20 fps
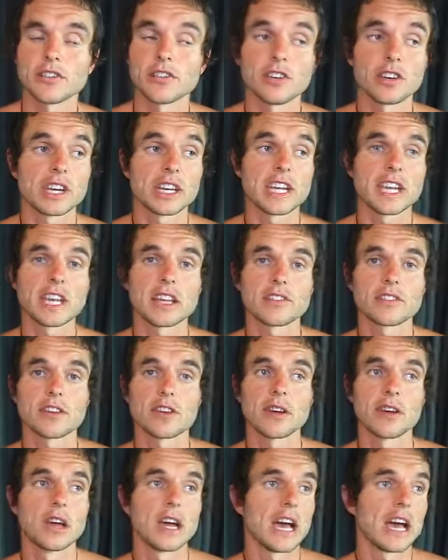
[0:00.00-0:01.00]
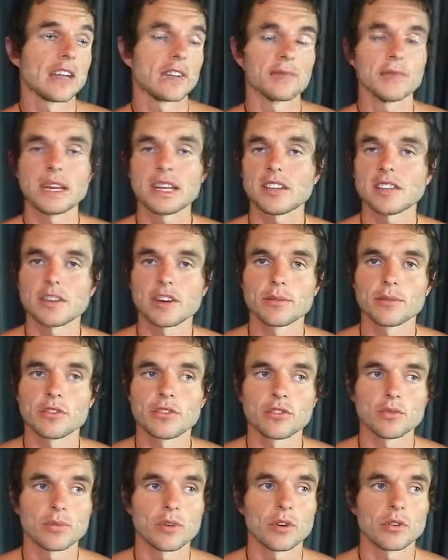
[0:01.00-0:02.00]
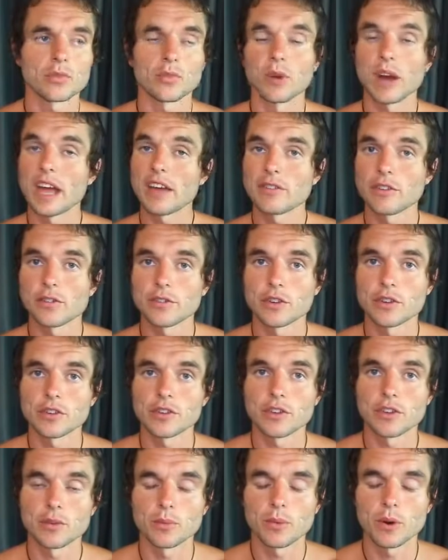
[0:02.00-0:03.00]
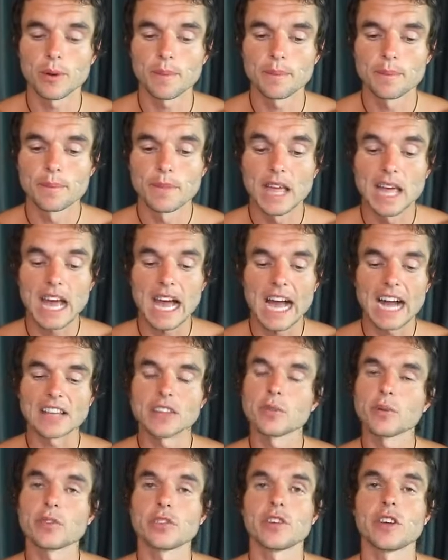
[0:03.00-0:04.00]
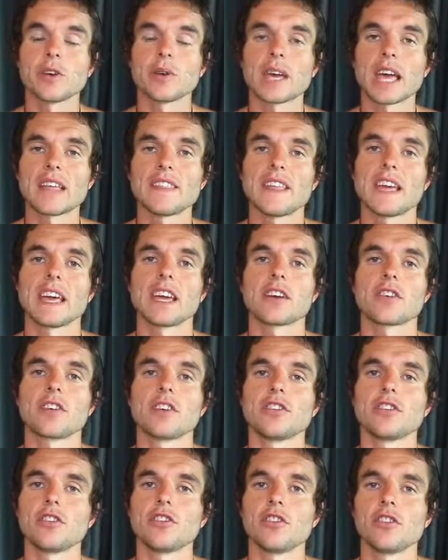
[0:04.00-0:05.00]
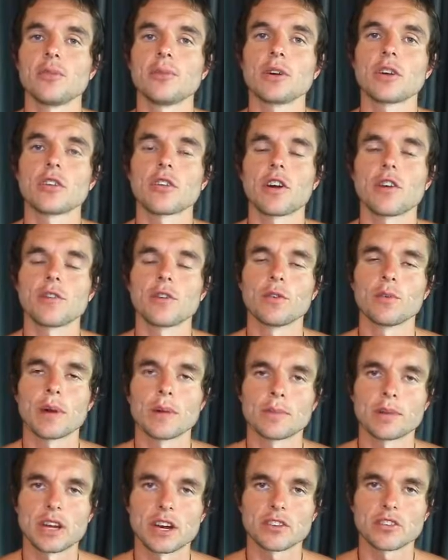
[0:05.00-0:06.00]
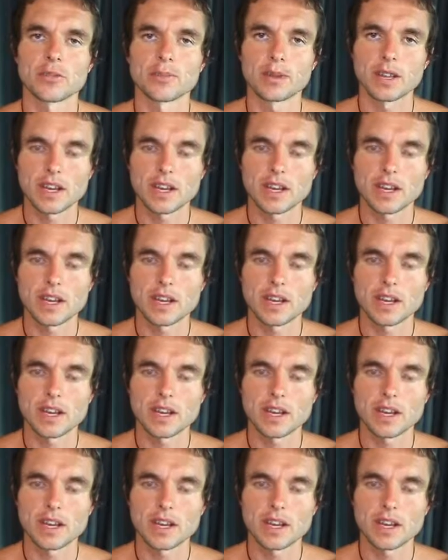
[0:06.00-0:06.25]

So you can eat as many times as you want, whatever food that you want, and you'll still get the increase in human growth hormone production.